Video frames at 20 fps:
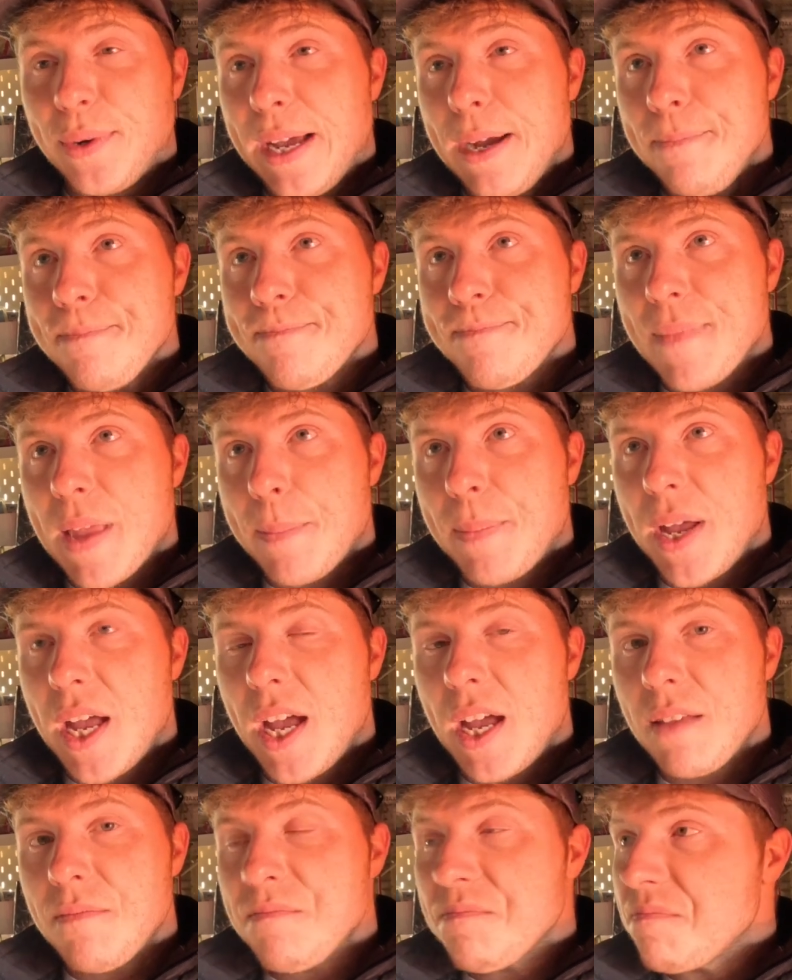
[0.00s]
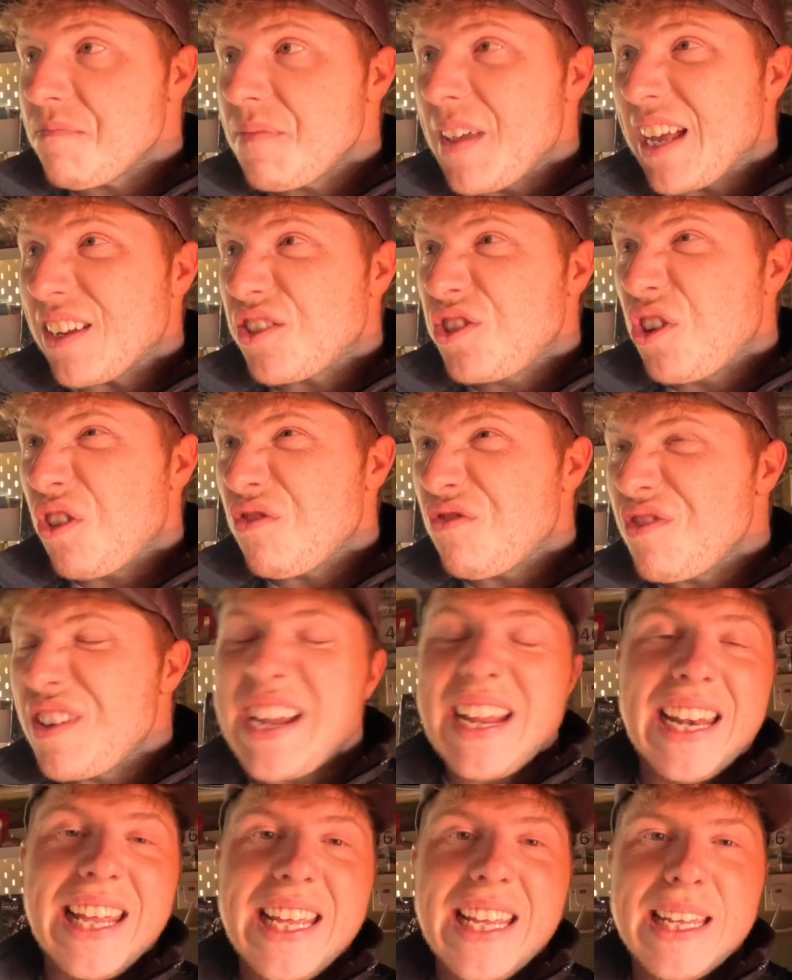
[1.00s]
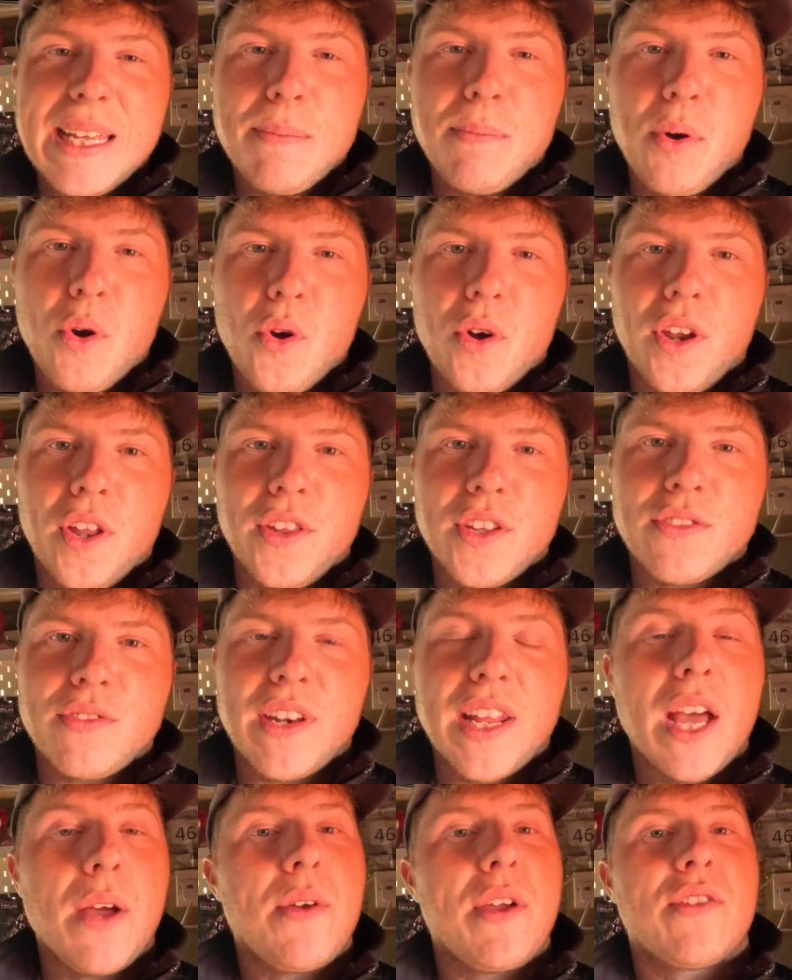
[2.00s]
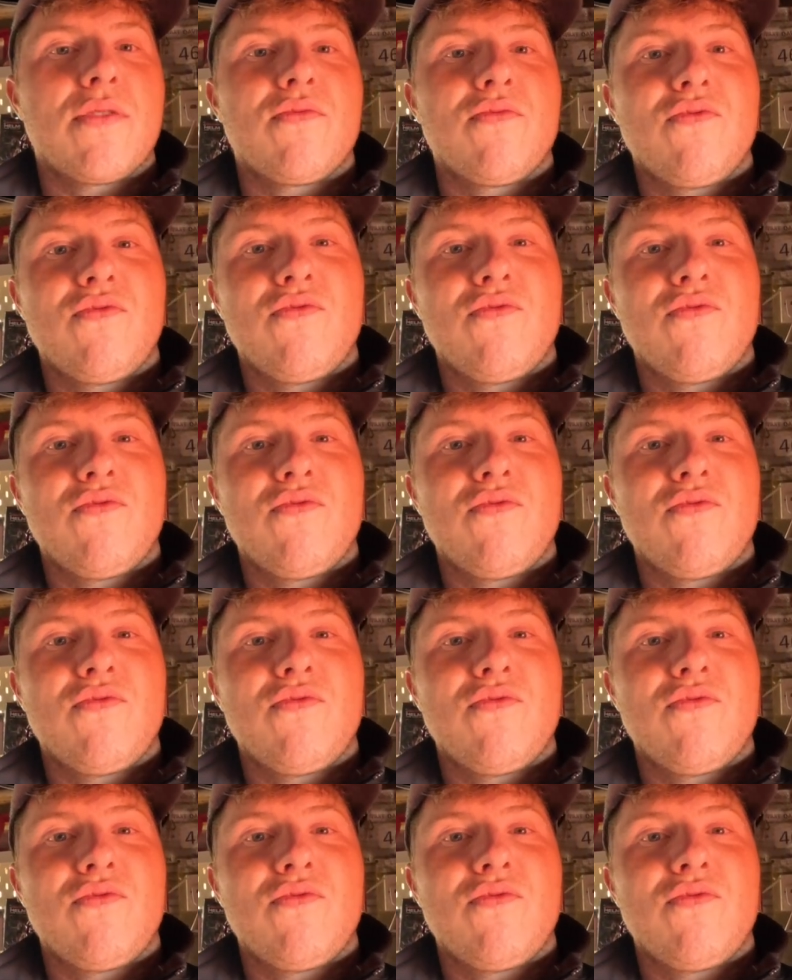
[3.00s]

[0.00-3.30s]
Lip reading: now, but that's not really important on this video. This